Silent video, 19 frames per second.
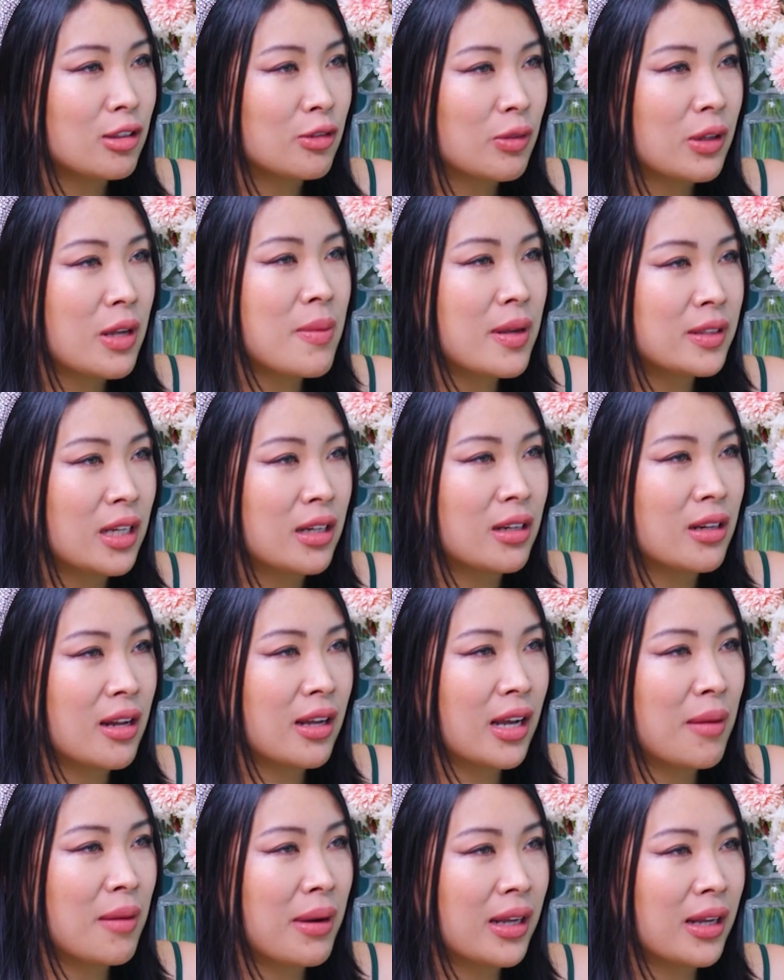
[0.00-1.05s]
of commission.
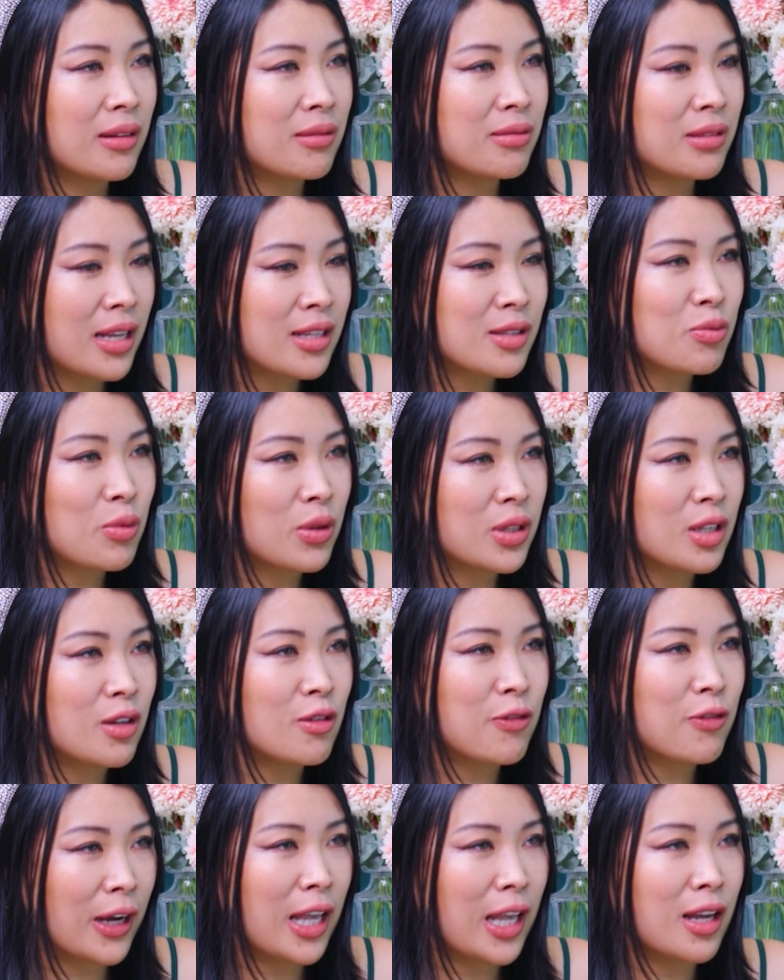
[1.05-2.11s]
Like I'm like that's when you
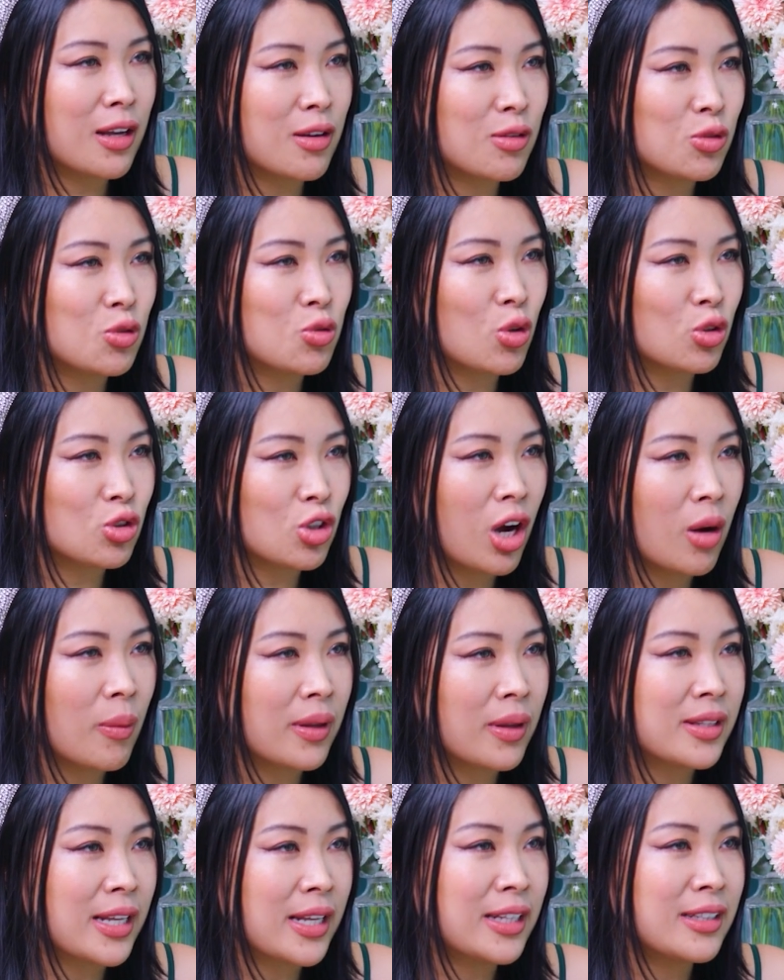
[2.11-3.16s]
do your job.
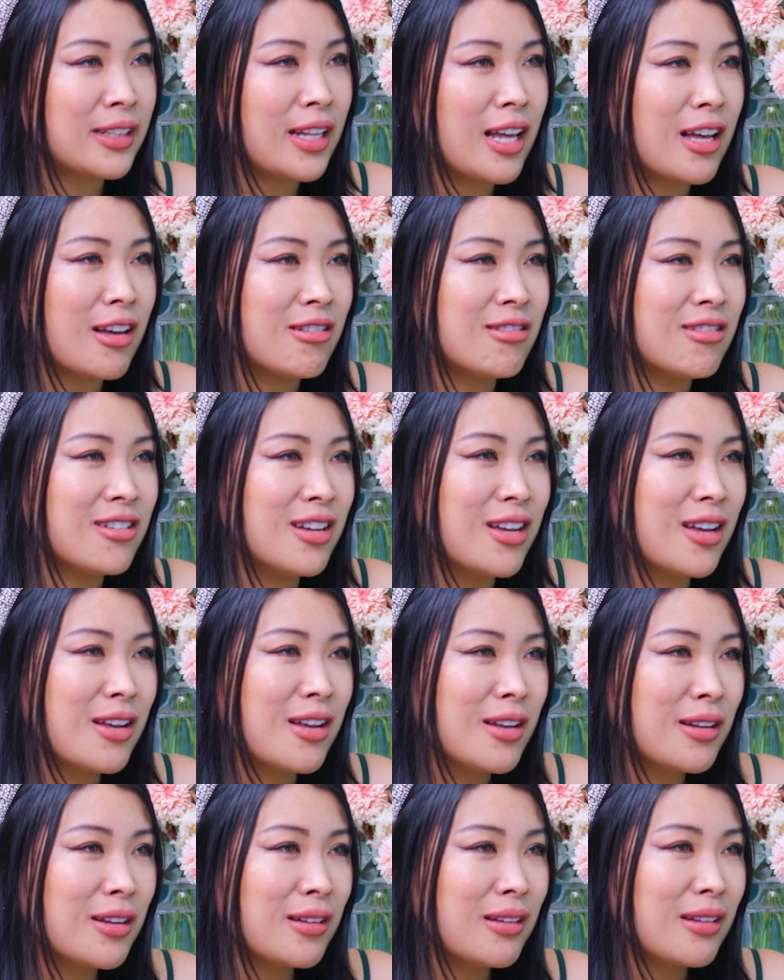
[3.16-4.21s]
It's like no,
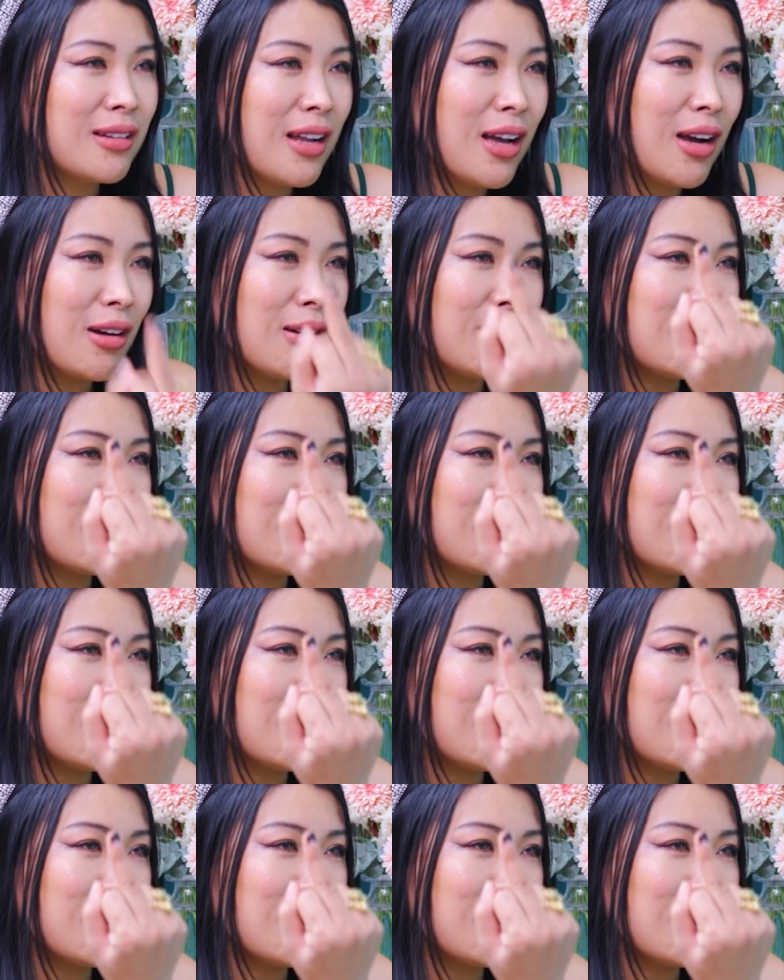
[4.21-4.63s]
no,